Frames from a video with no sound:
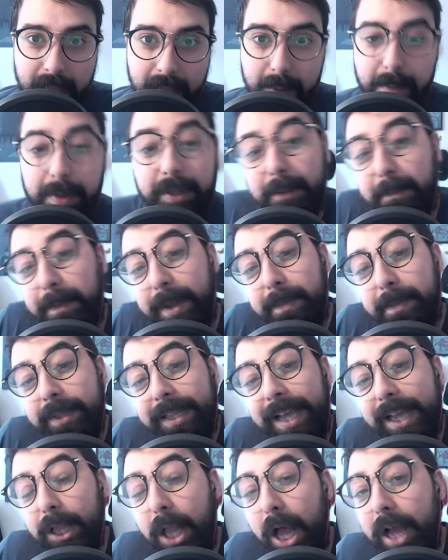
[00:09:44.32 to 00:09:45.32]
But the people
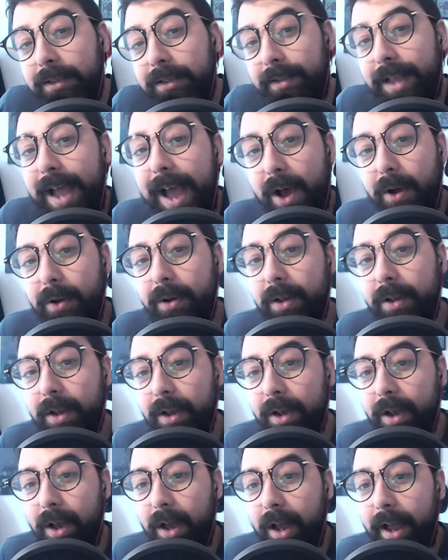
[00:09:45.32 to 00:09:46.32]
that lost out
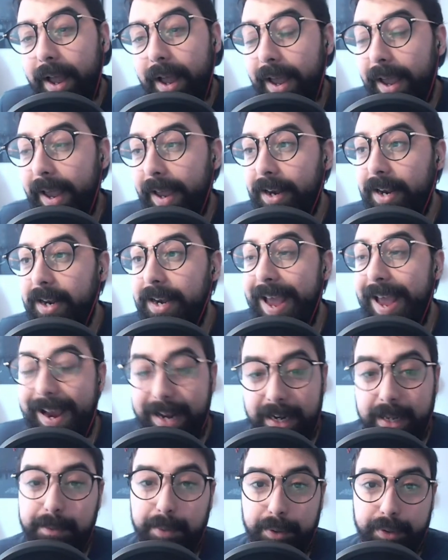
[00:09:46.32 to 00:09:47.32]
eh, in an
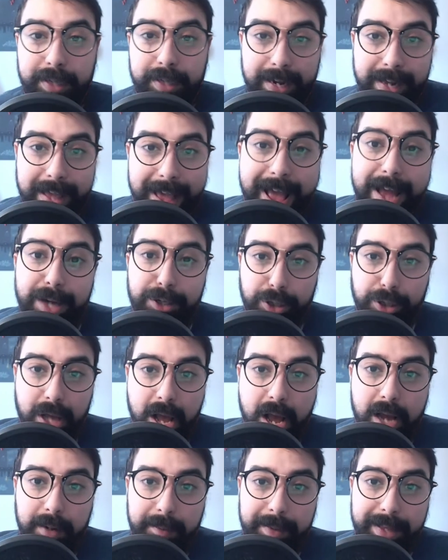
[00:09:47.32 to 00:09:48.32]
80% cash
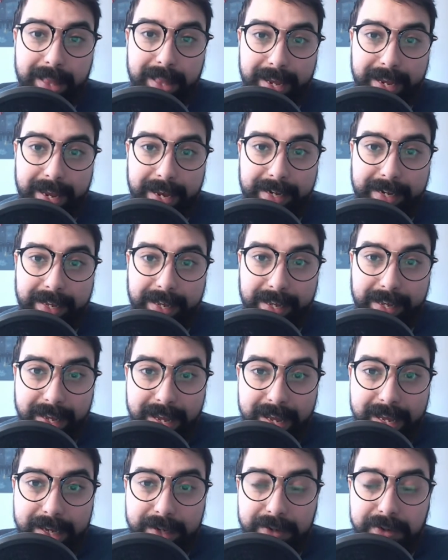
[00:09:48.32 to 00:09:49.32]
economy like India
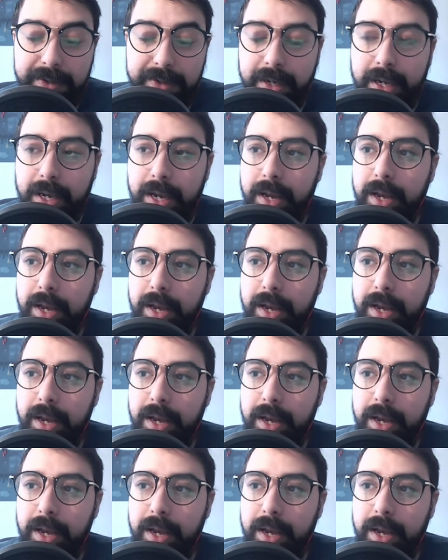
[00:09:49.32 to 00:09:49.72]
is,